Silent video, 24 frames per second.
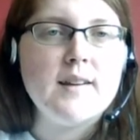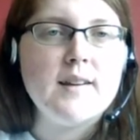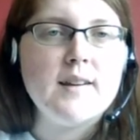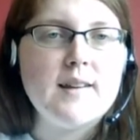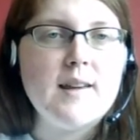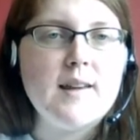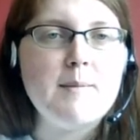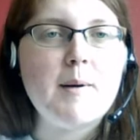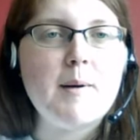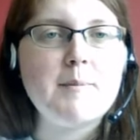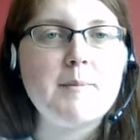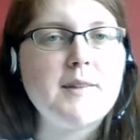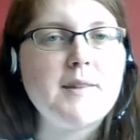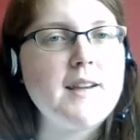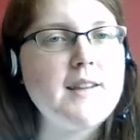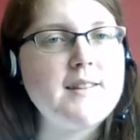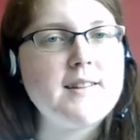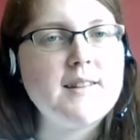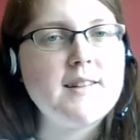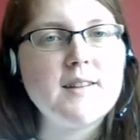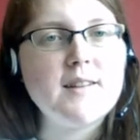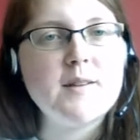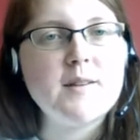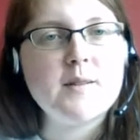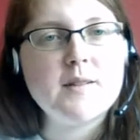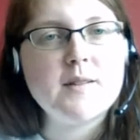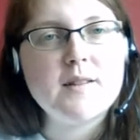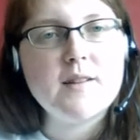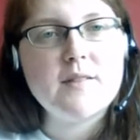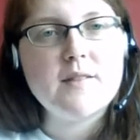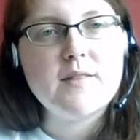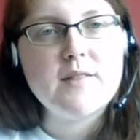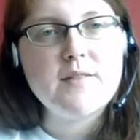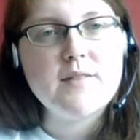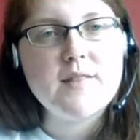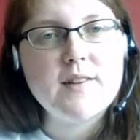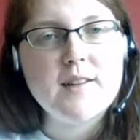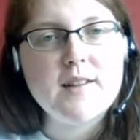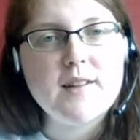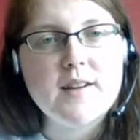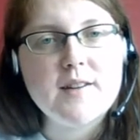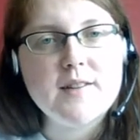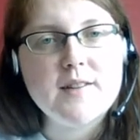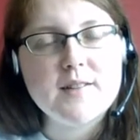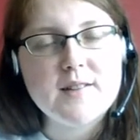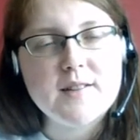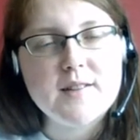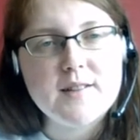Keep updating your lovely
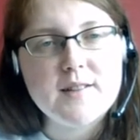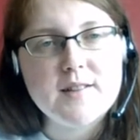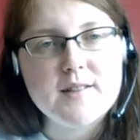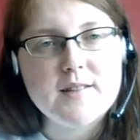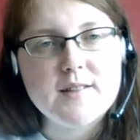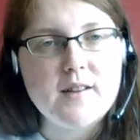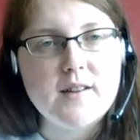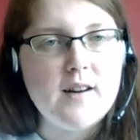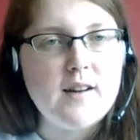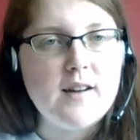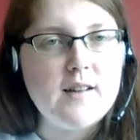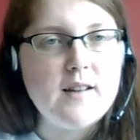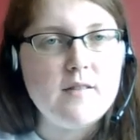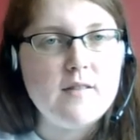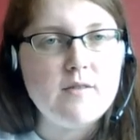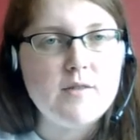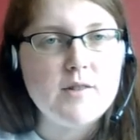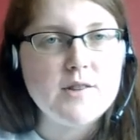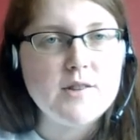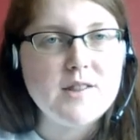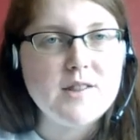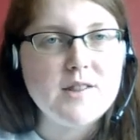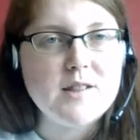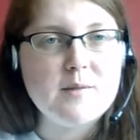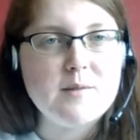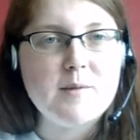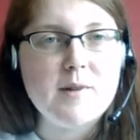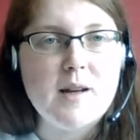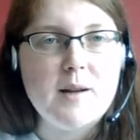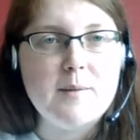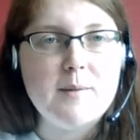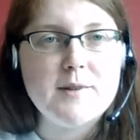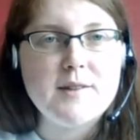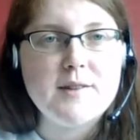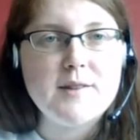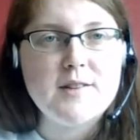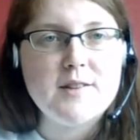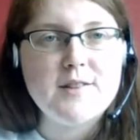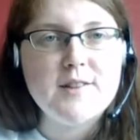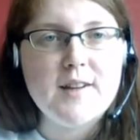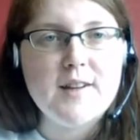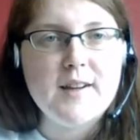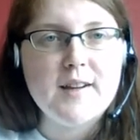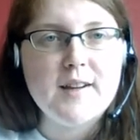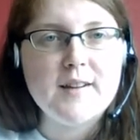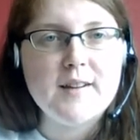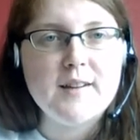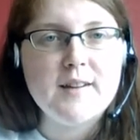videos because I love watching them while I'm
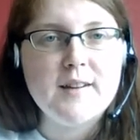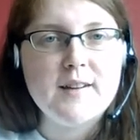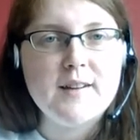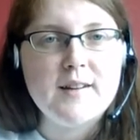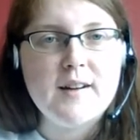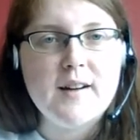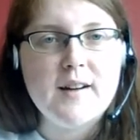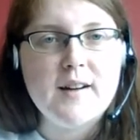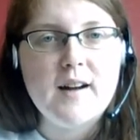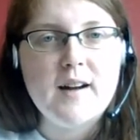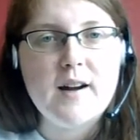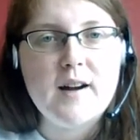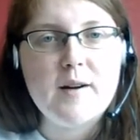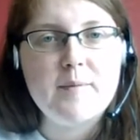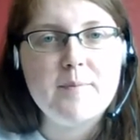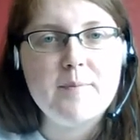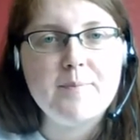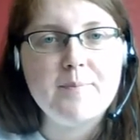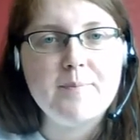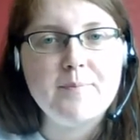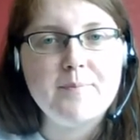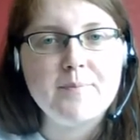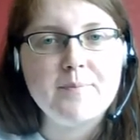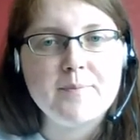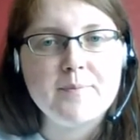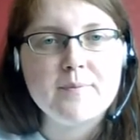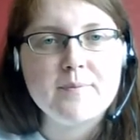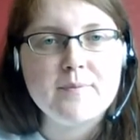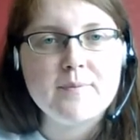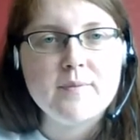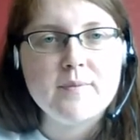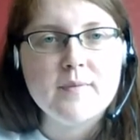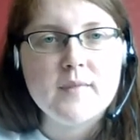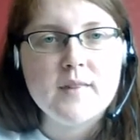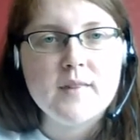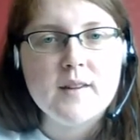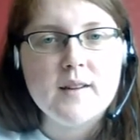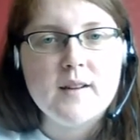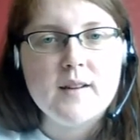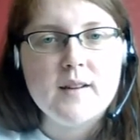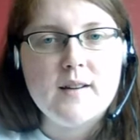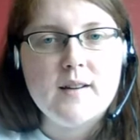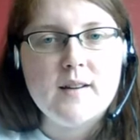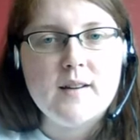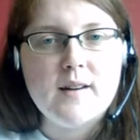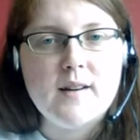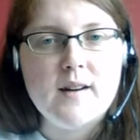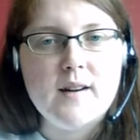stitching.
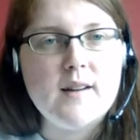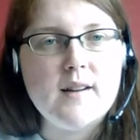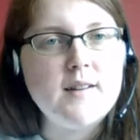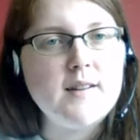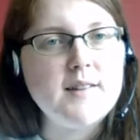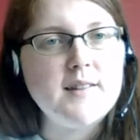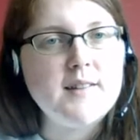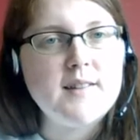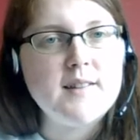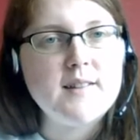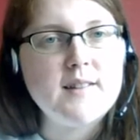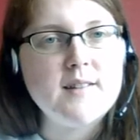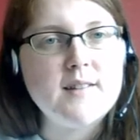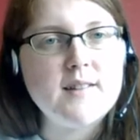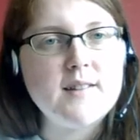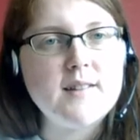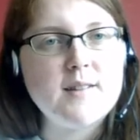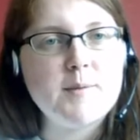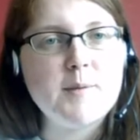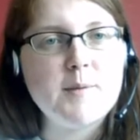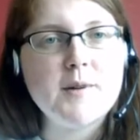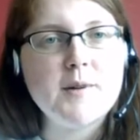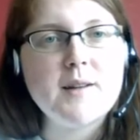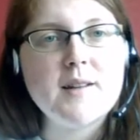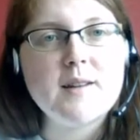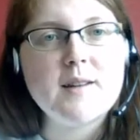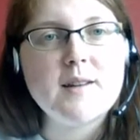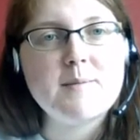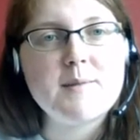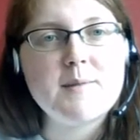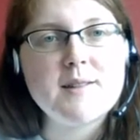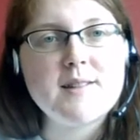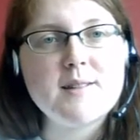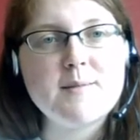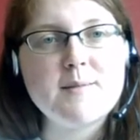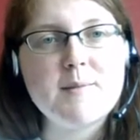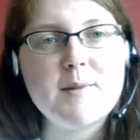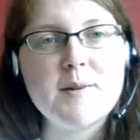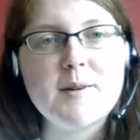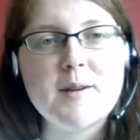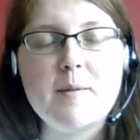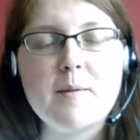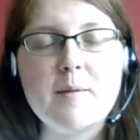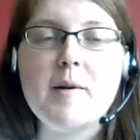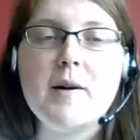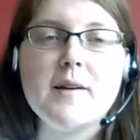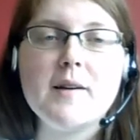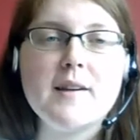I noticed this morning that Mrs.
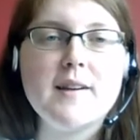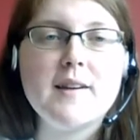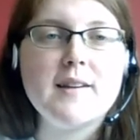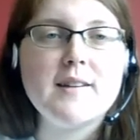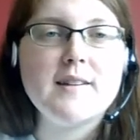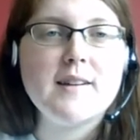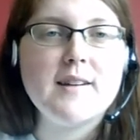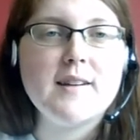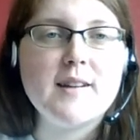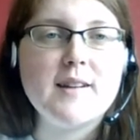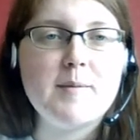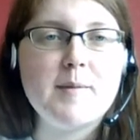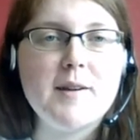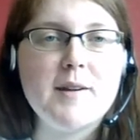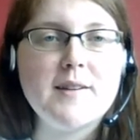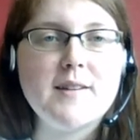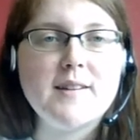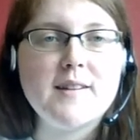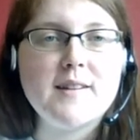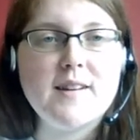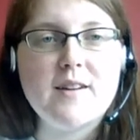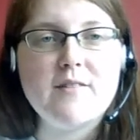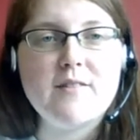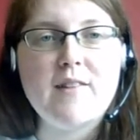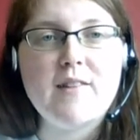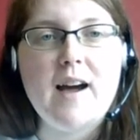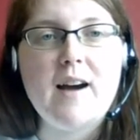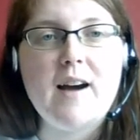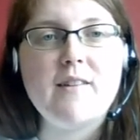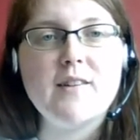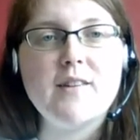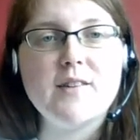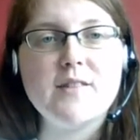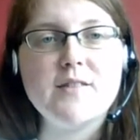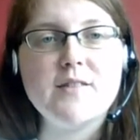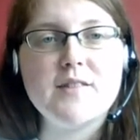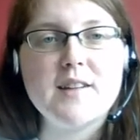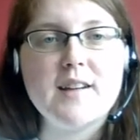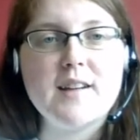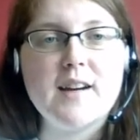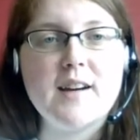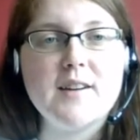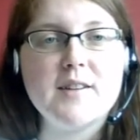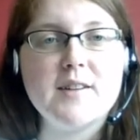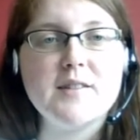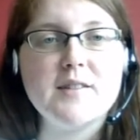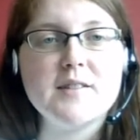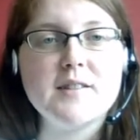Milky Bar Kid had uploaded another hour-long
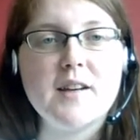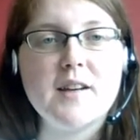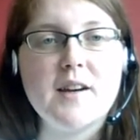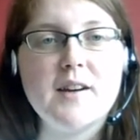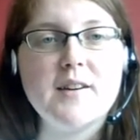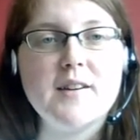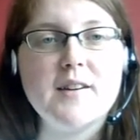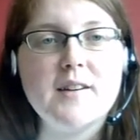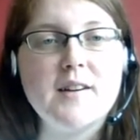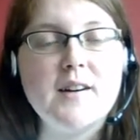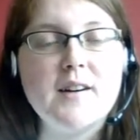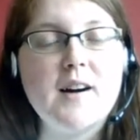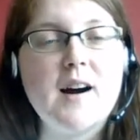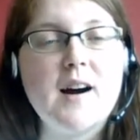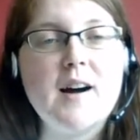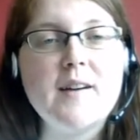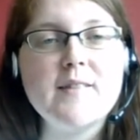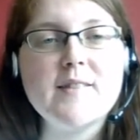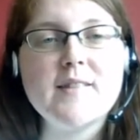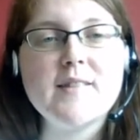video, so I'm